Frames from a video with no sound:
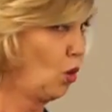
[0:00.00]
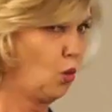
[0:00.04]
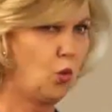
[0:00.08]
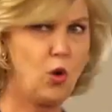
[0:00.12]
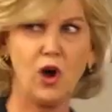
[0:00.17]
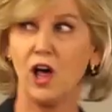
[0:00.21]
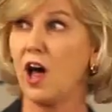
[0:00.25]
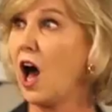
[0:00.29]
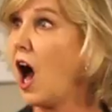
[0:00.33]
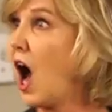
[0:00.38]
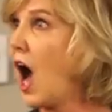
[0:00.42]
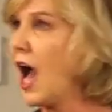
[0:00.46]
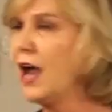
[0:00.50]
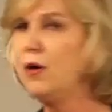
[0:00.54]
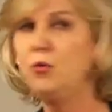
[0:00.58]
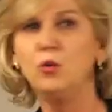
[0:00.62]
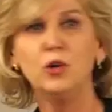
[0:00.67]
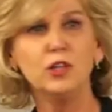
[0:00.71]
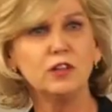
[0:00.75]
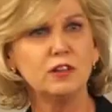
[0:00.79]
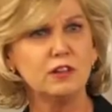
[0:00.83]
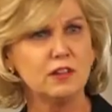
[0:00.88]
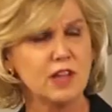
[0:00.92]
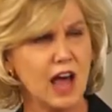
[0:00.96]
"Well, I
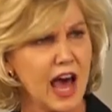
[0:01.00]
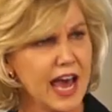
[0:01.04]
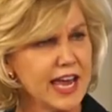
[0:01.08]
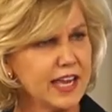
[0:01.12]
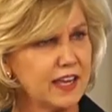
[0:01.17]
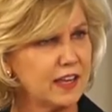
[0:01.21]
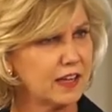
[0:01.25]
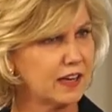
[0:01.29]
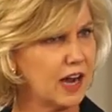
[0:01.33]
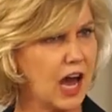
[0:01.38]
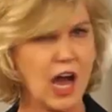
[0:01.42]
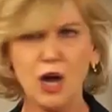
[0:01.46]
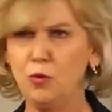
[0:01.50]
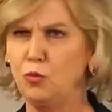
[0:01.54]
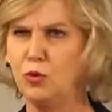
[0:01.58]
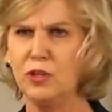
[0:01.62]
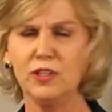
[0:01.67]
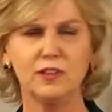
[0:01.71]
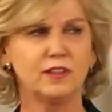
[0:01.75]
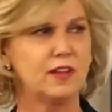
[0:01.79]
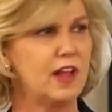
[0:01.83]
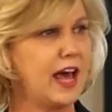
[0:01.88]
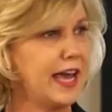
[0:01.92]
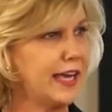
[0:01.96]
wouldn't like it. I
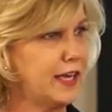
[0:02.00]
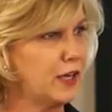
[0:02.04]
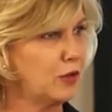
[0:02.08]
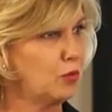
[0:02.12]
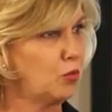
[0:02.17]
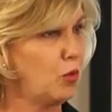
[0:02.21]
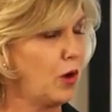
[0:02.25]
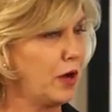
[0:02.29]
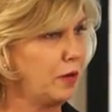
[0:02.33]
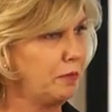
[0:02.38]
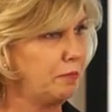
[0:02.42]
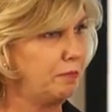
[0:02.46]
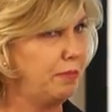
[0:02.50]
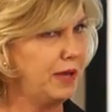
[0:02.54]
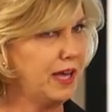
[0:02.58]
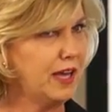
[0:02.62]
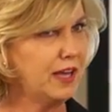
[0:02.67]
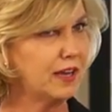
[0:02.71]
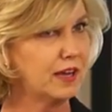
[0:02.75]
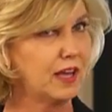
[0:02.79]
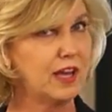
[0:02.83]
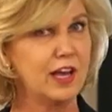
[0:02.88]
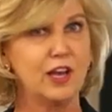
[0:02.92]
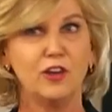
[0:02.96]
wouldn't like it one
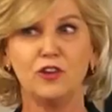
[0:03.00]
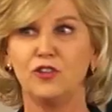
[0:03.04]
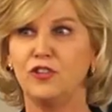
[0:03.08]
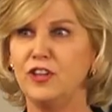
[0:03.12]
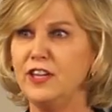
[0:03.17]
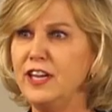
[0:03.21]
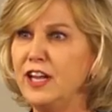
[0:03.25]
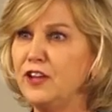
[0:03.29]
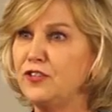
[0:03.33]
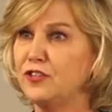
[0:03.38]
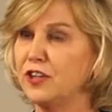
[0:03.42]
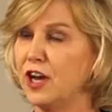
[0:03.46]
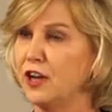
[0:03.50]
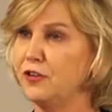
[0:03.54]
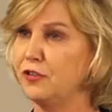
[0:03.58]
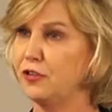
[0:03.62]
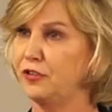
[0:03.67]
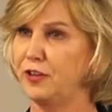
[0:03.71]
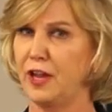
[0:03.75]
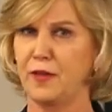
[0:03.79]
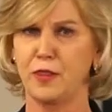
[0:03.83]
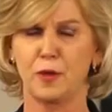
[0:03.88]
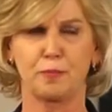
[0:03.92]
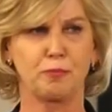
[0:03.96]
bit. She needs to
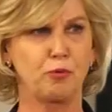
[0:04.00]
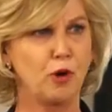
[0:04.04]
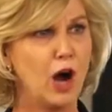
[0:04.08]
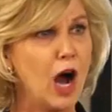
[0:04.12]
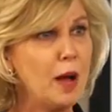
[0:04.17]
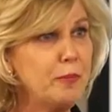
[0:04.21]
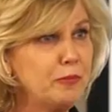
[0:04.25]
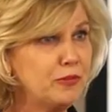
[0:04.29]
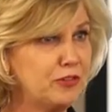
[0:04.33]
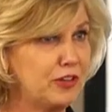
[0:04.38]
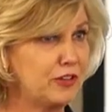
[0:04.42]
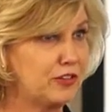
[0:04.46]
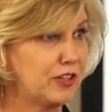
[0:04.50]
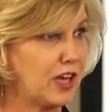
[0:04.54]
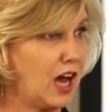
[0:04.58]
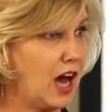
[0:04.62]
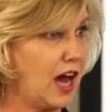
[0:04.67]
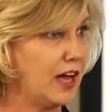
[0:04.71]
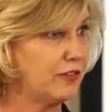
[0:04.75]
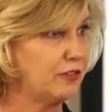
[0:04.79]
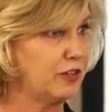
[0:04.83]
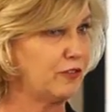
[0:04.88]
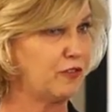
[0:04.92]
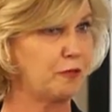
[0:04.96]
understand the problem she's
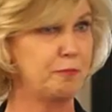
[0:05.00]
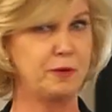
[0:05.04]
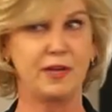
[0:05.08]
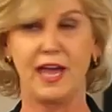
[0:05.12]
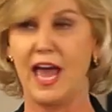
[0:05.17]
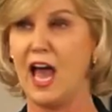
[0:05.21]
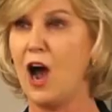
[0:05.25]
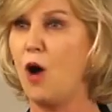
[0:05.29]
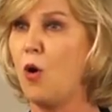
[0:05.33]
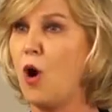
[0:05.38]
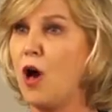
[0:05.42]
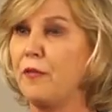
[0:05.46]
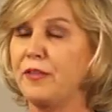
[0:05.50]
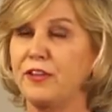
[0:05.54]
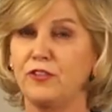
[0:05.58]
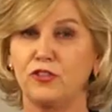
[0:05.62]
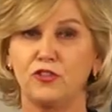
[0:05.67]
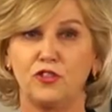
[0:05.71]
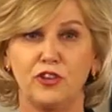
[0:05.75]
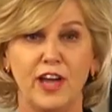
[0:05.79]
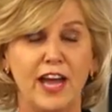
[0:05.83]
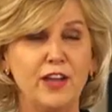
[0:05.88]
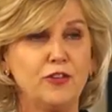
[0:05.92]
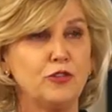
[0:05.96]
causing for me, how all these
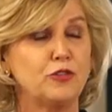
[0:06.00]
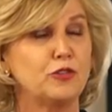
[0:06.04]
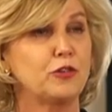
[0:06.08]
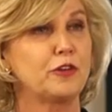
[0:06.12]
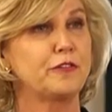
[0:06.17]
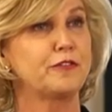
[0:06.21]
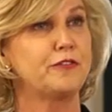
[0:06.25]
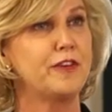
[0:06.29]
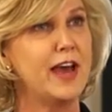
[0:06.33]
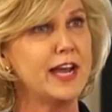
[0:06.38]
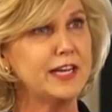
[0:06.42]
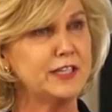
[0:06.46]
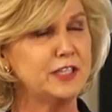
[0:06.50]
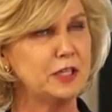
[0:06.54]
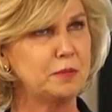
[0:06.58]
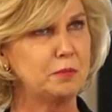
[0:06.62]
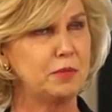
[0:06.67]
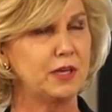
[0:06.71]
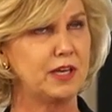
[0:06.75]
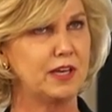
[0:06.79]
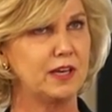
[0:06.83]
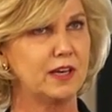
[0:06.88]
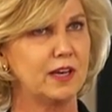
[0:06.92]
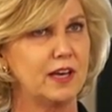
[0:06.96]
changes are affecting
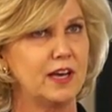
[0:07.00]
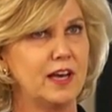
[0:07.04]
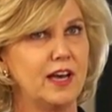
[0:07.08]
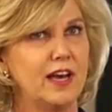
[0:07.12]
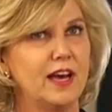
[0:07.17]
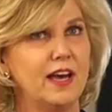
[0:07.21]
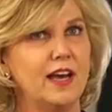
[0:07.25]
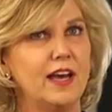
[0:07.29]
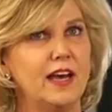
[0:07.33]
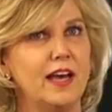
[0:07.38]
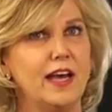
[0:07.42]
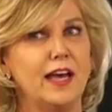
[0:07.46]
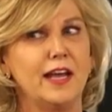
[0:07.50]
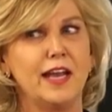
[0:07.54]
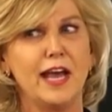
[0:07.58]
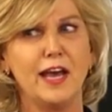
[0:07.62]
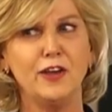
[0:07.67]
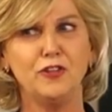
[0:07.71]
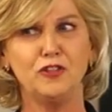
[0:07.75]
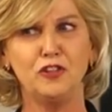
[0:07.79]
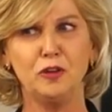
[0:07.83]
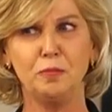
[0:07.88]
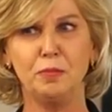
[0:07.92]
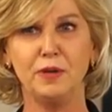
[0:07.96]
me." And
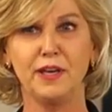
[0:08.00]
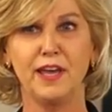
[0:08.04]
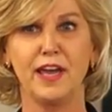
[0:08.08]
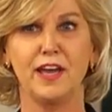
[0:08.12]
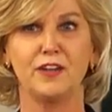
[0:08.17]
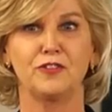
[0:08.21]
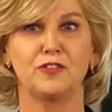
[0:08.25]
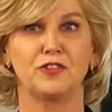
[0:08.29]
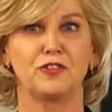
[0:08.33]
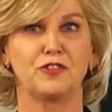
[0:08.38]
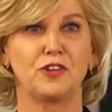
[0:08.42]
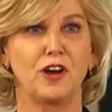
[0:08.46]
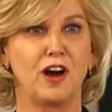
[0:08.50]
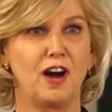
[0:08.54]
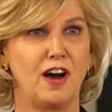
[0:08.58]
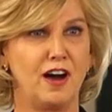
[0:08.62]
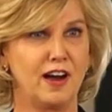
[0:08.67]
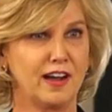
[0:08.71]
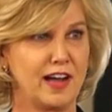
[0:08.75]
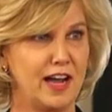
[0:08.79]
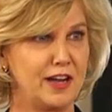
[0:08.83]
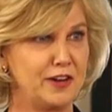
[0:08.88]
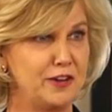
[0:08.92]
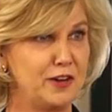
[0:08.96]
as she began to
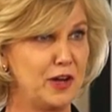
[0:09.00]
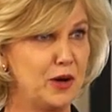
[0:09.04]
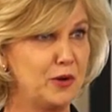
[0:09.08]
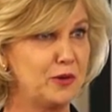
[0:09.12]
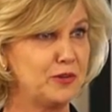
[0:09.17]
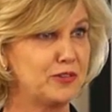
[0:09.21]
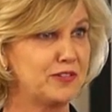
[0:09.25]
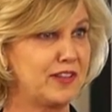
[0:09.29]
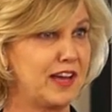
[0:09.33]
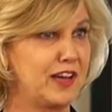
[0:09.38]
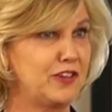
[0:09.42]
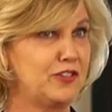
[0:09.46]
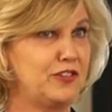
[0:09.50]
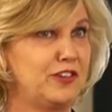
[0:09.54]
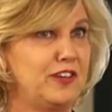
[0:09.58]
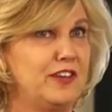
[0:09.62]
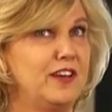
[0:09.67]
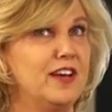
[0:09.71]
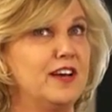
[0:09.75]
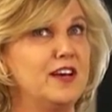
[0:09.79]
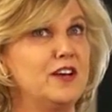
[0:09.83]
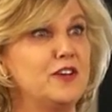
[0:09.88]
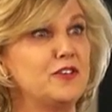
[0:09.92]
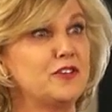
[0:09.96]
talk, I noticed that
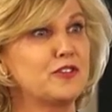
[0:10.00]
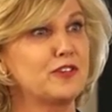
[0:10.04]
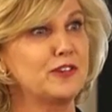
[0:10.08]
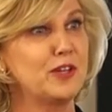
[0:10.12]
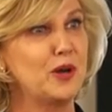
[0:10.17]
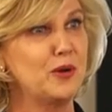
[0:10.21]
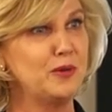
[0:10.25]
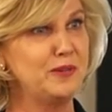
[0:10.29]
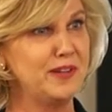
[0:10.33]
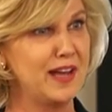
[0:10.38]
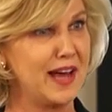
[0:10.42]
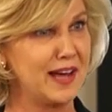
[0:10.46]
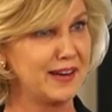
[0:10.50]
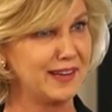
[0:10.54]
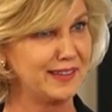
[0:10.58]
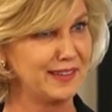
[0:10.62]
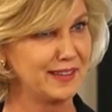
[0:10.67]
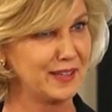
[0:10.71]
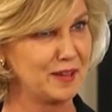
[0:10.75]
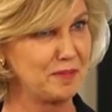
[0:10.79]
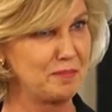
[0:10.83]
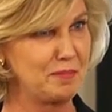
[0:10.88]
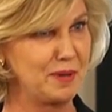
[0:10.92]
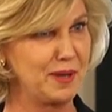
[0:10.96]
she slowed down a
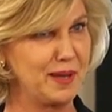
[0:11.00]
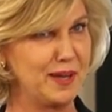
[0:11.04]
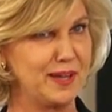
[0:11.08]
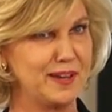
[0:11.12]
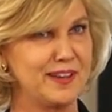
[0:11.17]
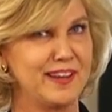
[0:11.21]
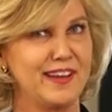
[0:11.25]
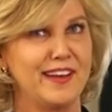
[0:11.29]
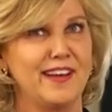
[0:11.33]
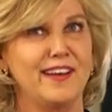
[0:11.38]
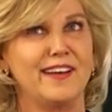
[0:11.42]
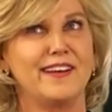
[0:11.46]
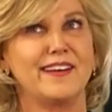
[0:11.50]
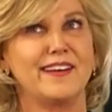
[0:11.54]
little bit,